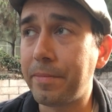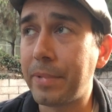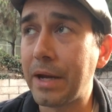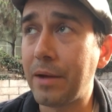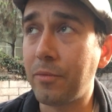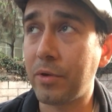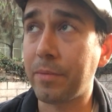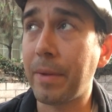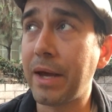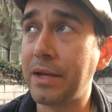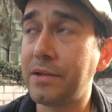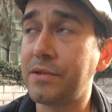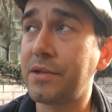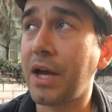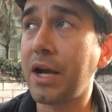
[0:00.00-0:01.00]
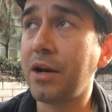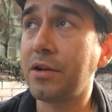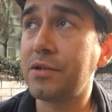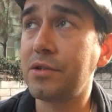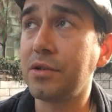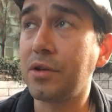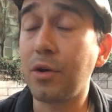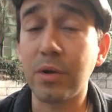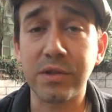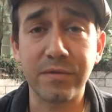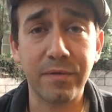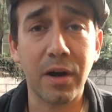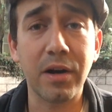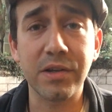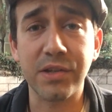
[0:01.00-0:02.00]
but with my desire to go as
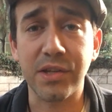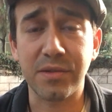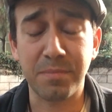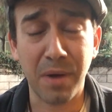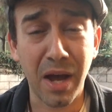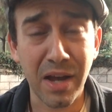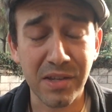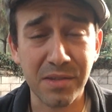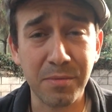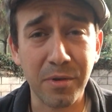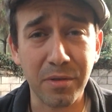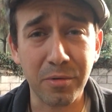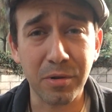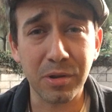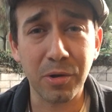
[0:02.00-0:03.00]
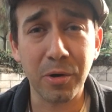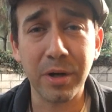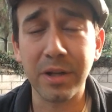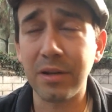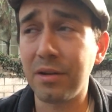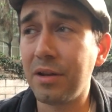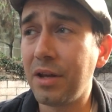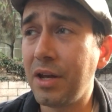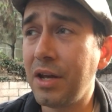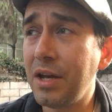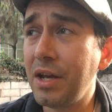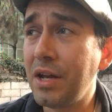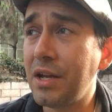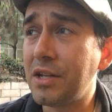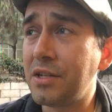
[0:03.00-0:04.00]
far as possible through the Lord and
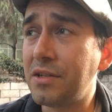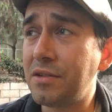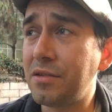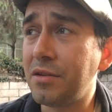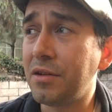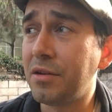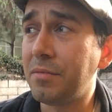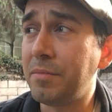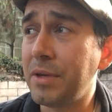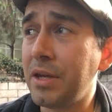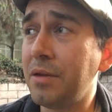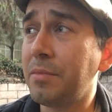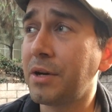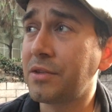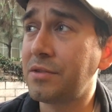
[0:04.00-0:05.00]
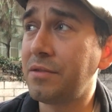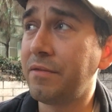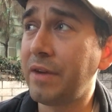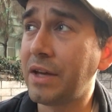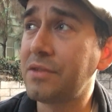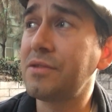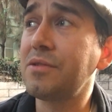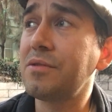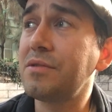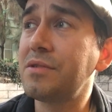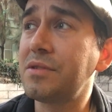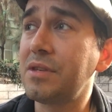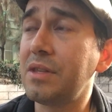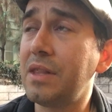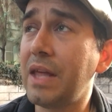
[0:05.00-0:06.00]
to be amongst the
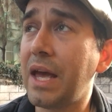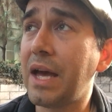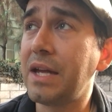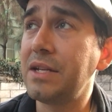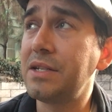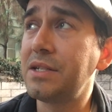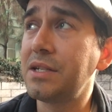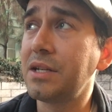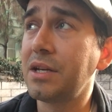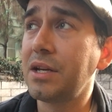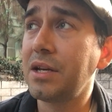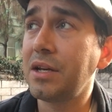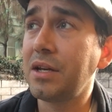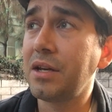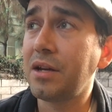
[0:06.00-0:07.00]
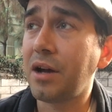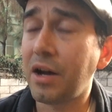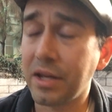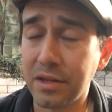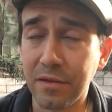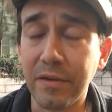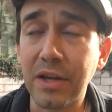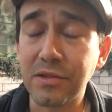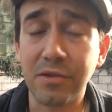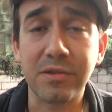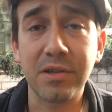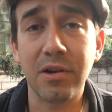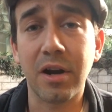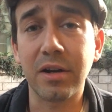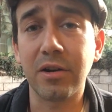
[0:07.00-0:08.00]
vessels
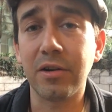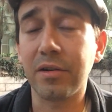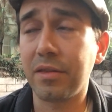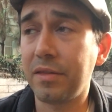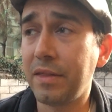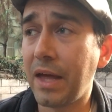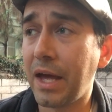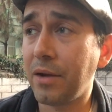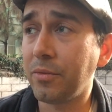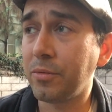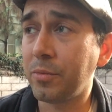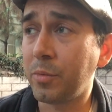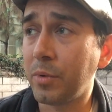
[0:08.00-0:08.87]
here on earth that